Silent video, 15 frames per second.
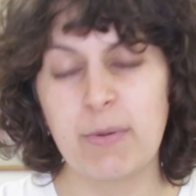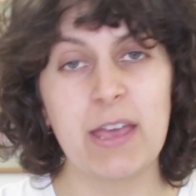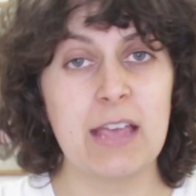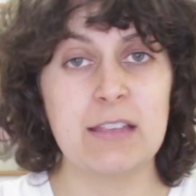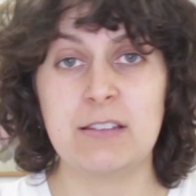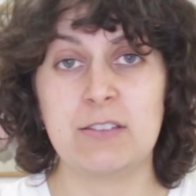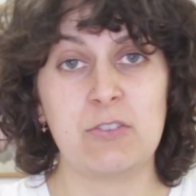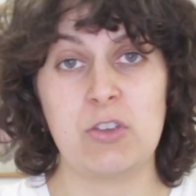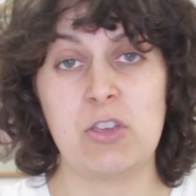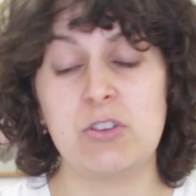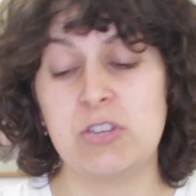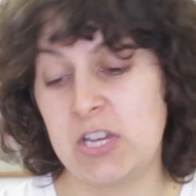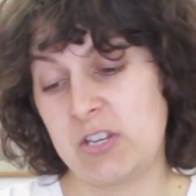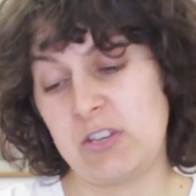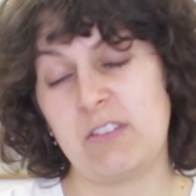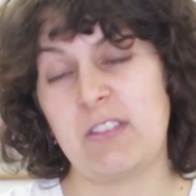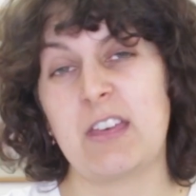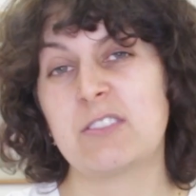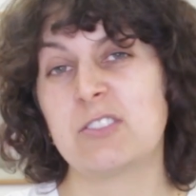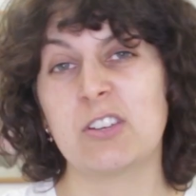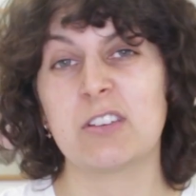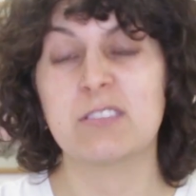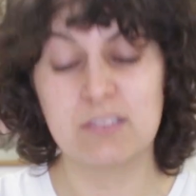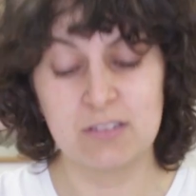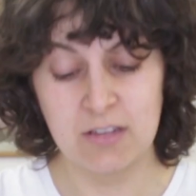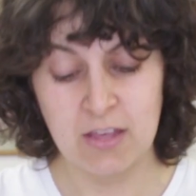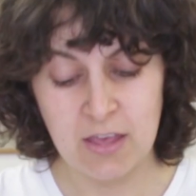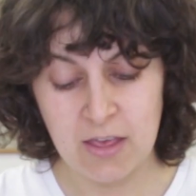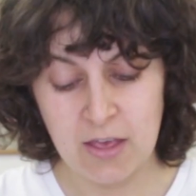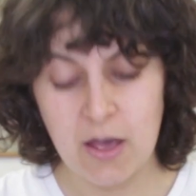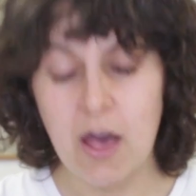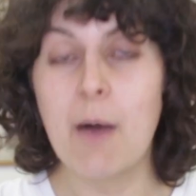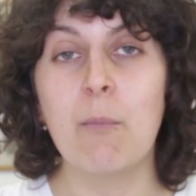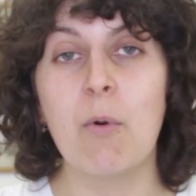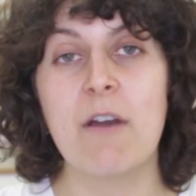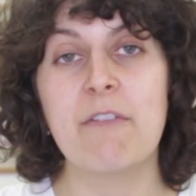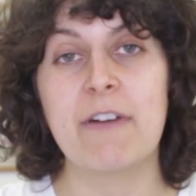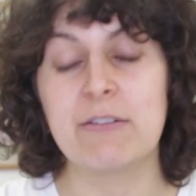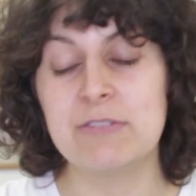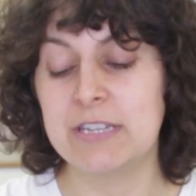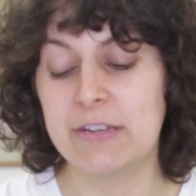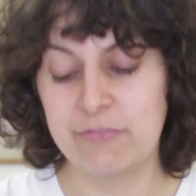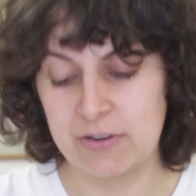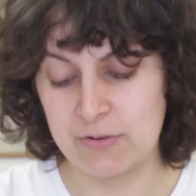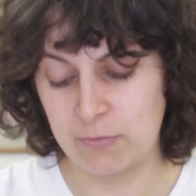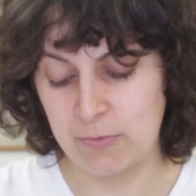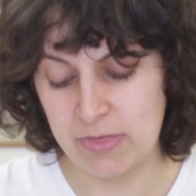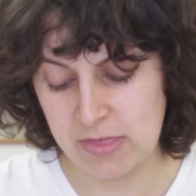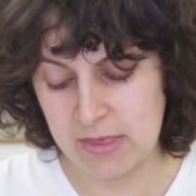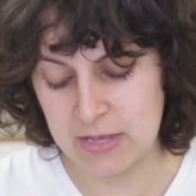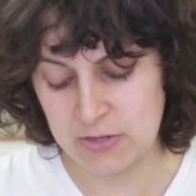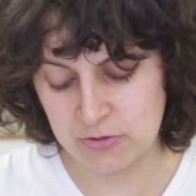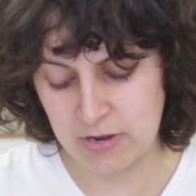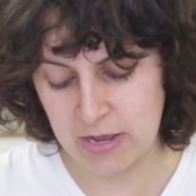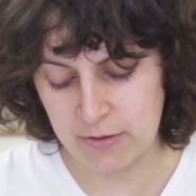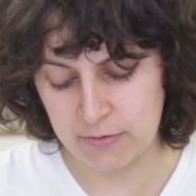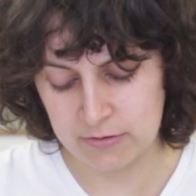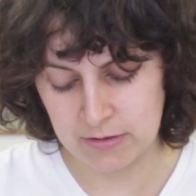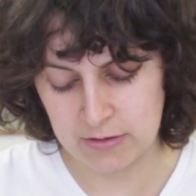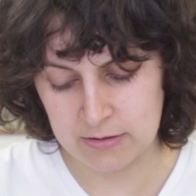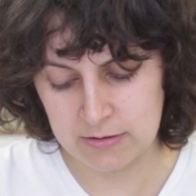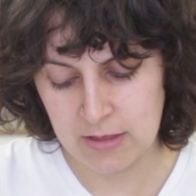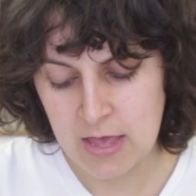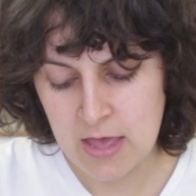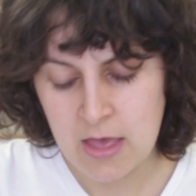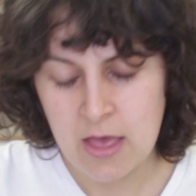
But I guess it's not a huge issue. That's just what I found different with these trousers.